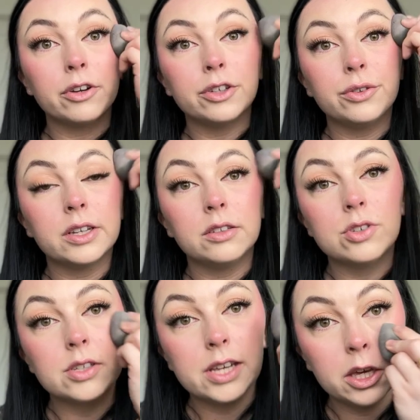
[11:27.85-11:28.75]
you can
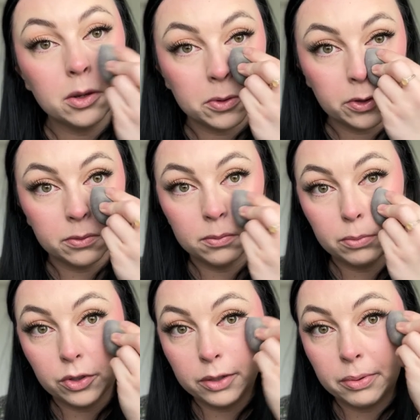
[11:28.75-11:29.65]
just take your
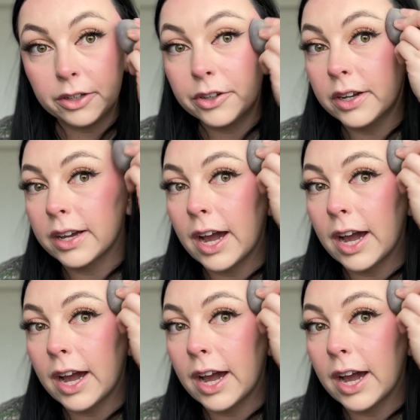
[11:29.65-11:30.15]
beauty blender and